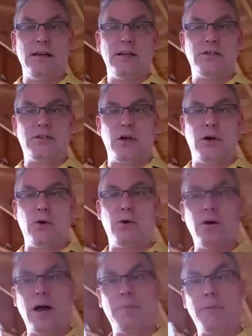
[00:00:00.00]

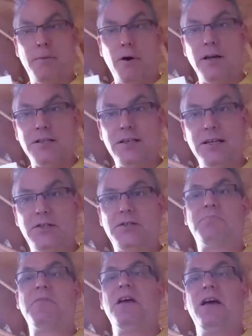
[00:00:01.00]
So I'm going to pause this,
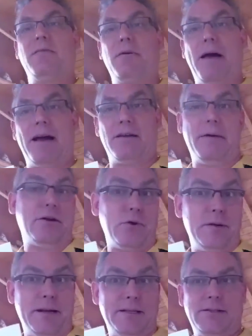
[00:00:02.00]
I'll be back in about 20
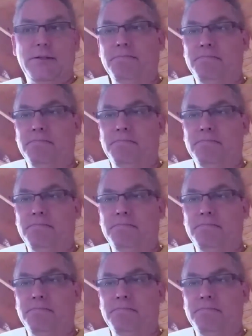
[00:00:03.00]
minutes.